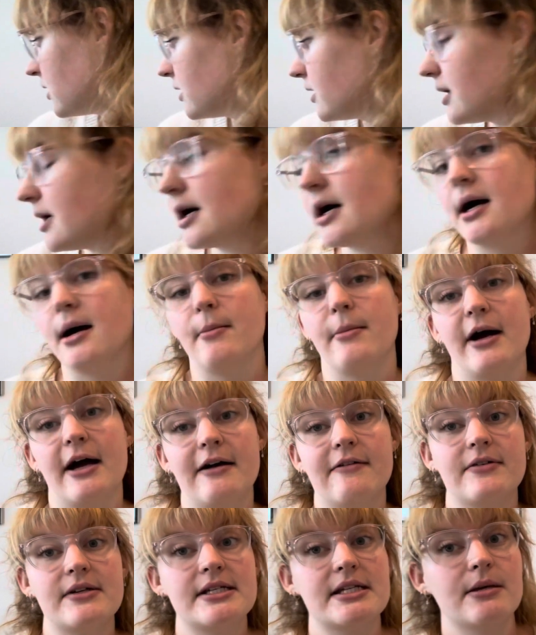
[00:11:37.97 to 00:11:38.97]
I have
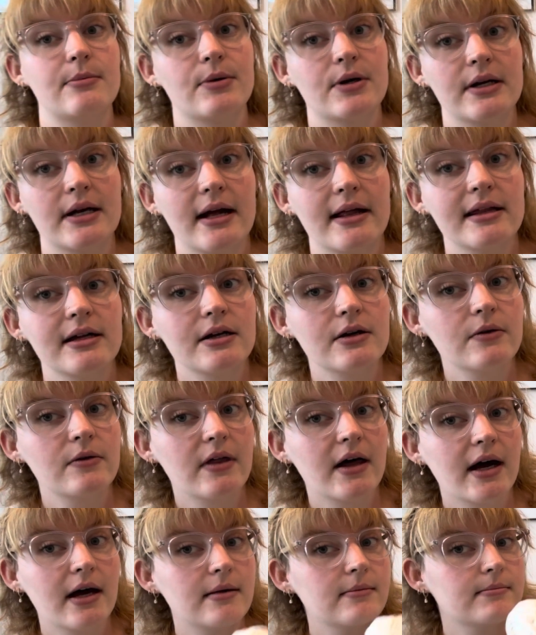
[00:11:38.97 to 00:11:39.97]
a deeper yellow
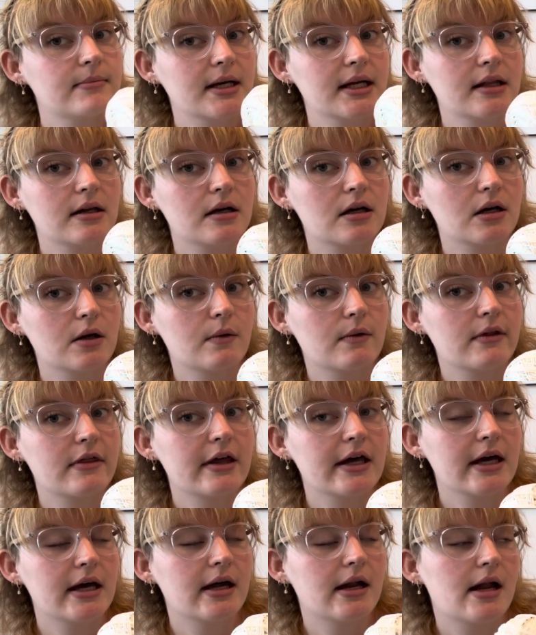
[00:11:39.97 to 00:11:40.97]
that might look good with
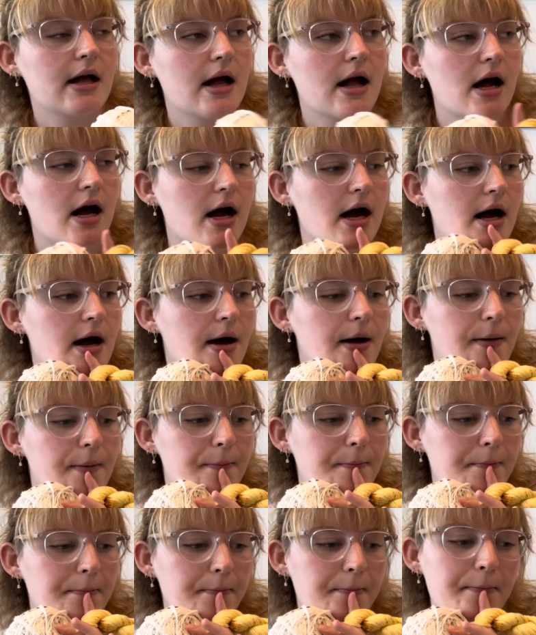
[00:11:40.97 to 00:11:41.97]
it.
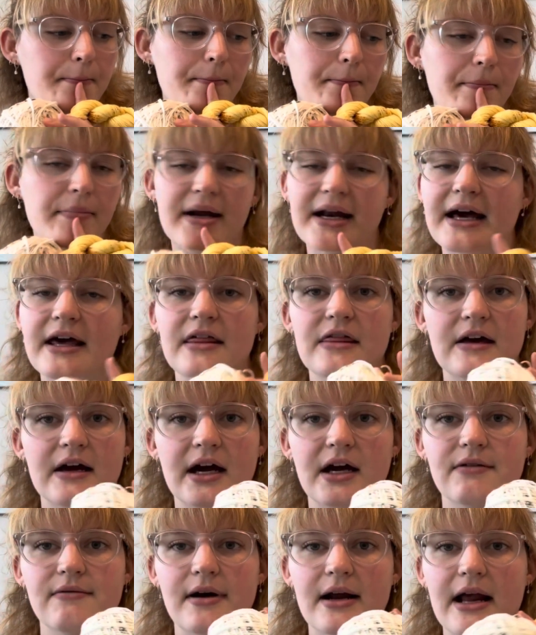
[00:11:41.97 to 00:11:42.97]
But I think
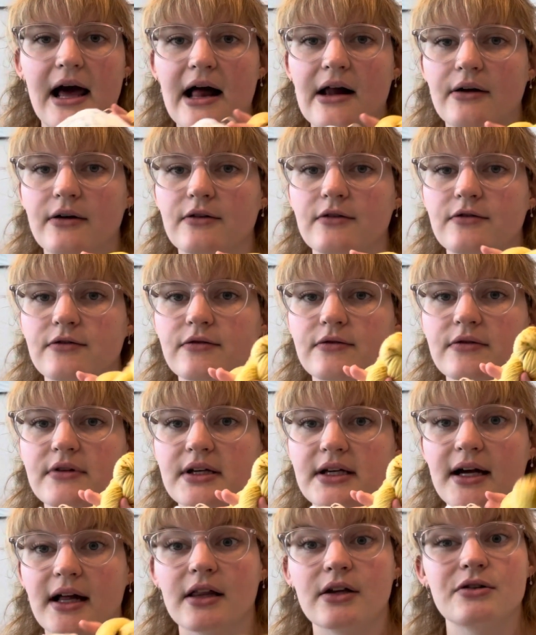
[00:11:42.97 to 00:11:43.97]
I'd run out of the
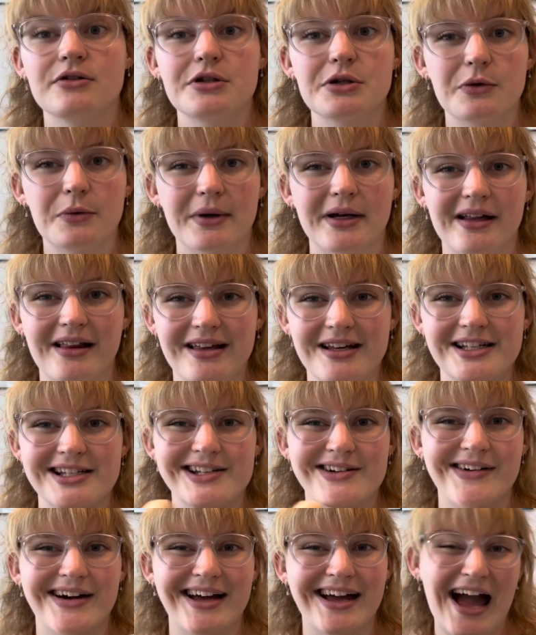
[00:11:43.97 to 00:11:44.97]
yellow too quickly, so
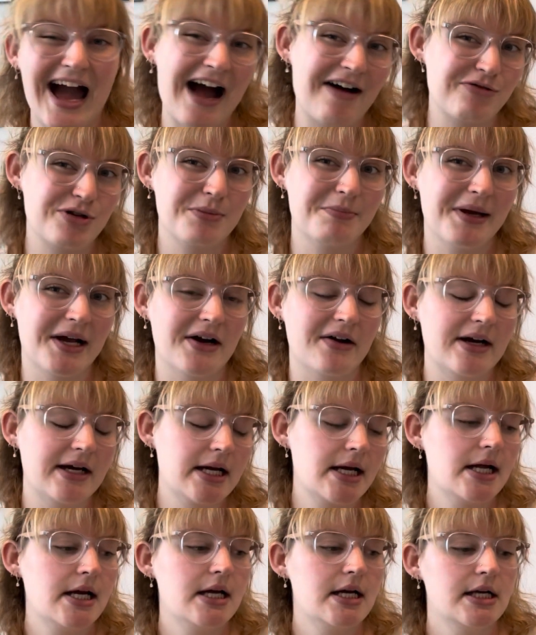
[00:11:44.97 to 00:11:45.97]
I have to pair it.
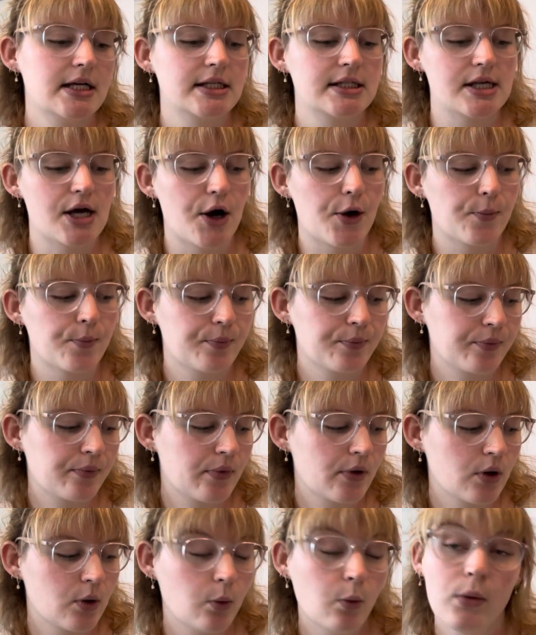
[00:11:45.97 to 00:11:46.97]
So
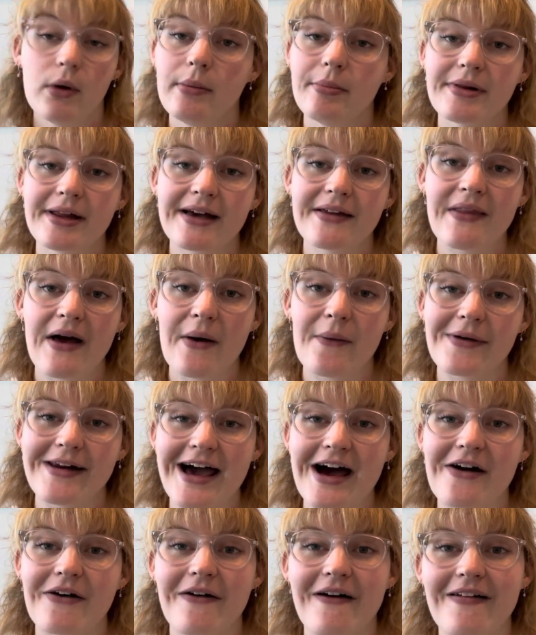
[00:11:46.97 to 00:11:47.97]
we'll plan that one
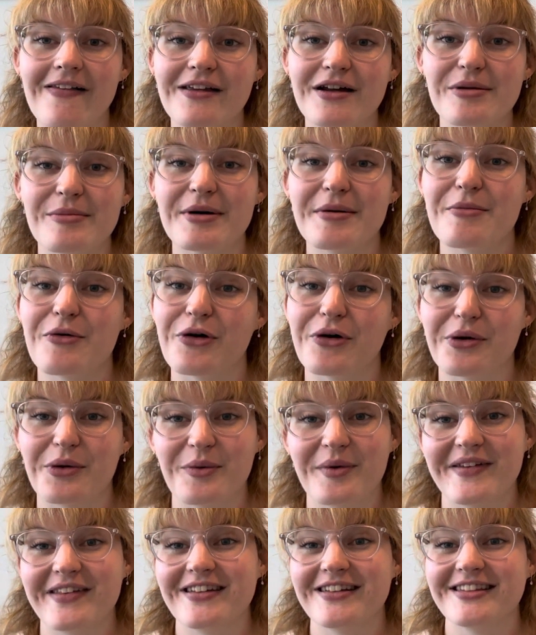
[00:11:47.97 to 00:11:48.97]
out a little bit more
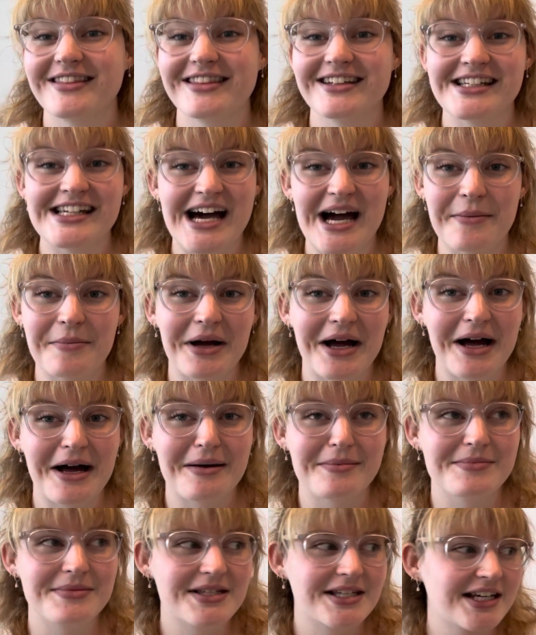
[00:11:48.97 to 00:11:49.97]
when the time comes.